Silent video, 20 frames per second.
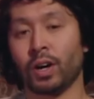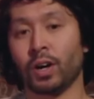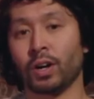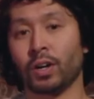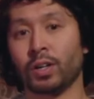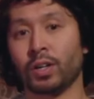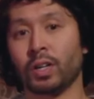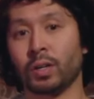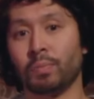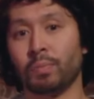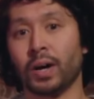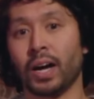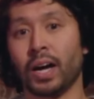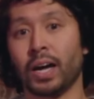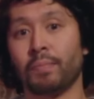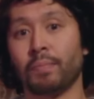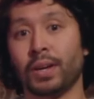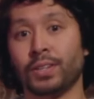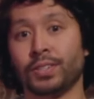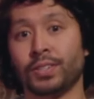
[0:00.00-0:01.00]
our
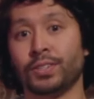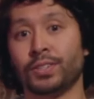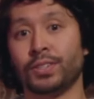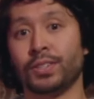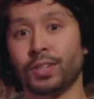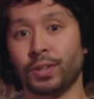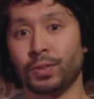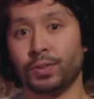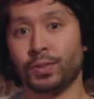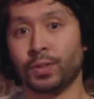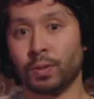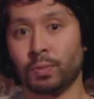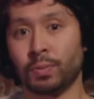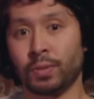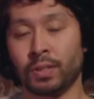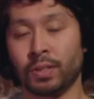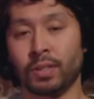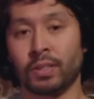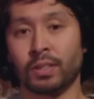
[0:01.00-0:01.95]
goodbye message to YouTube.